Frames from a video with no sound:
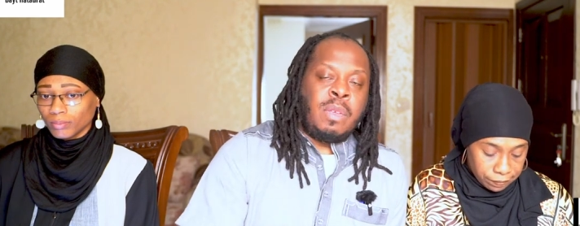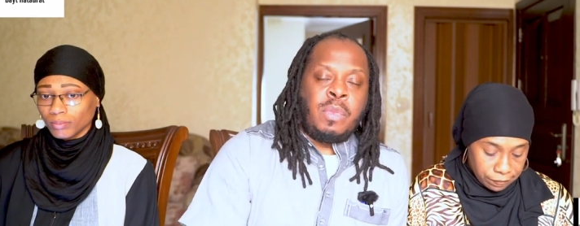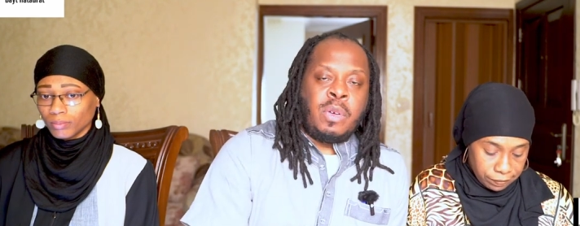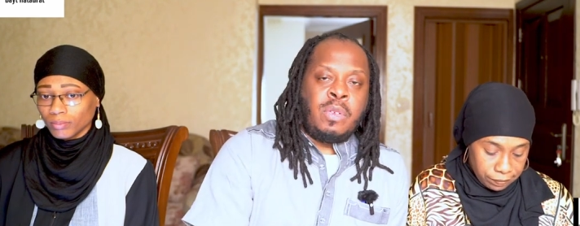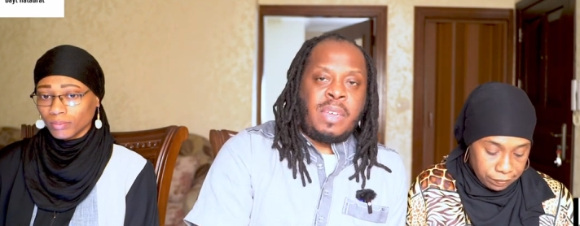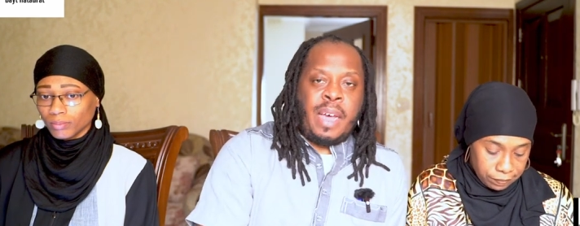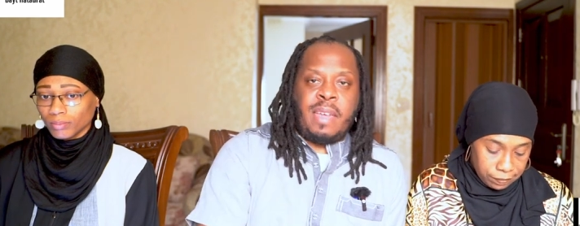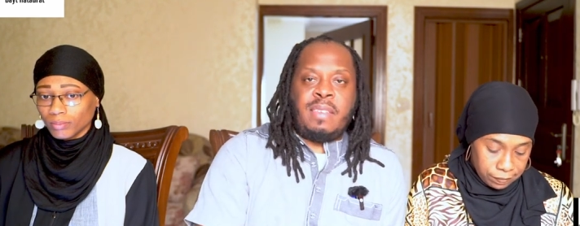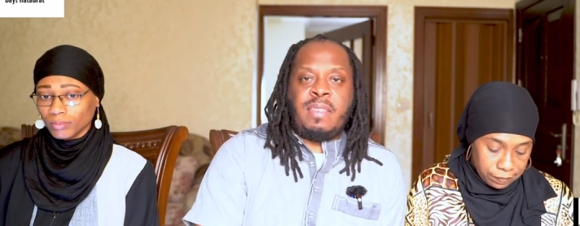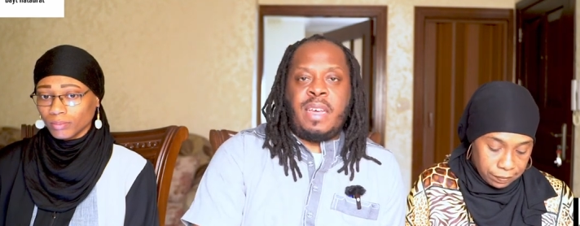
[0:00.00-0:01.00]
Speaker 1: the Most
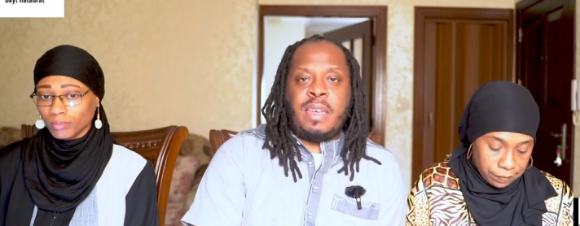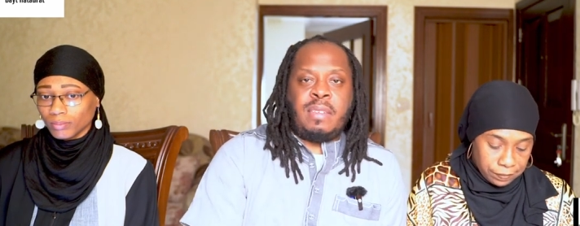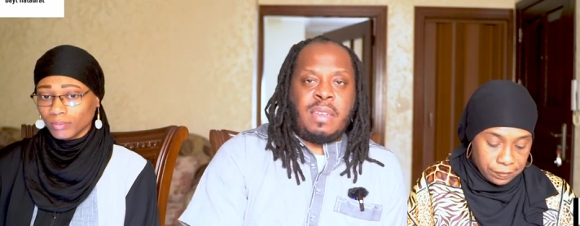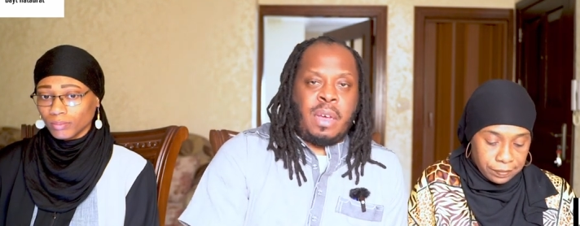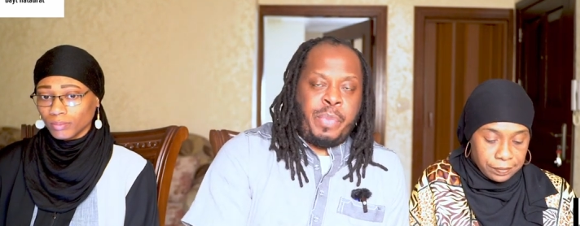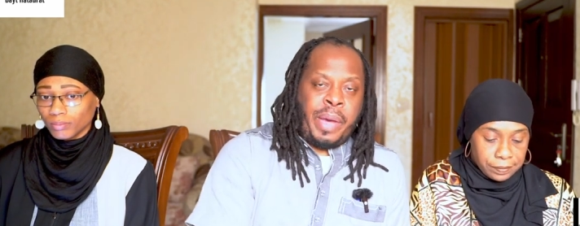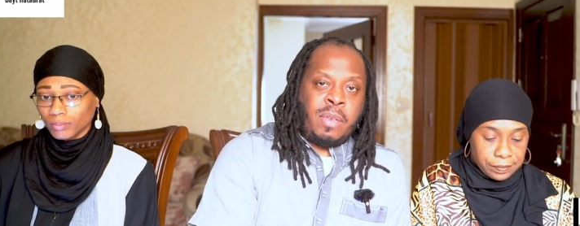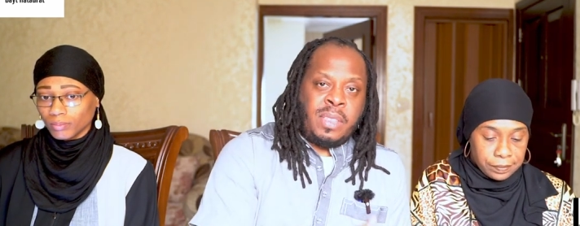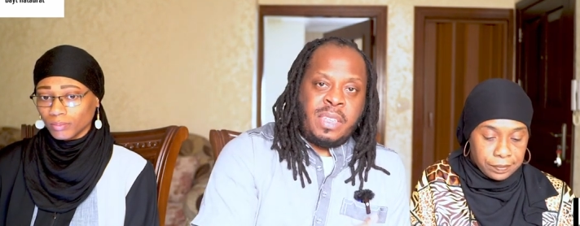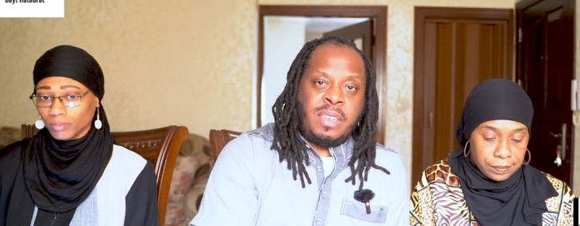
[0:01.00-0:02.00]
High says
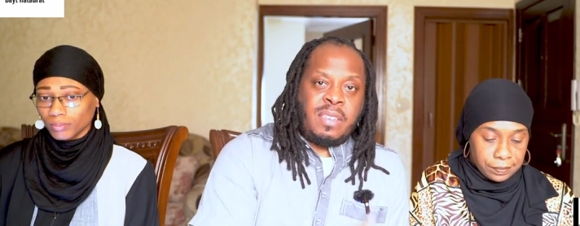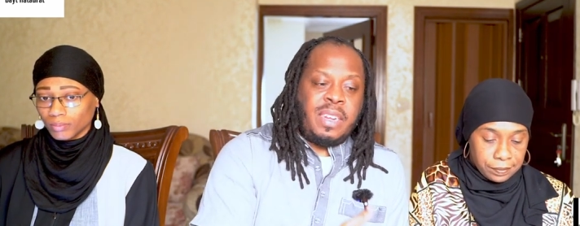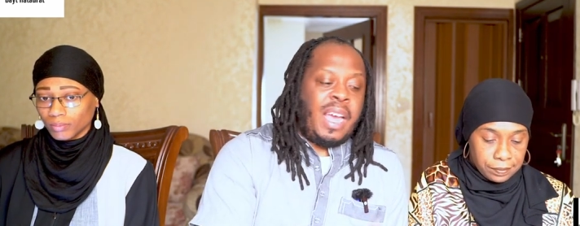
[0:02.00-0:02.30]
about this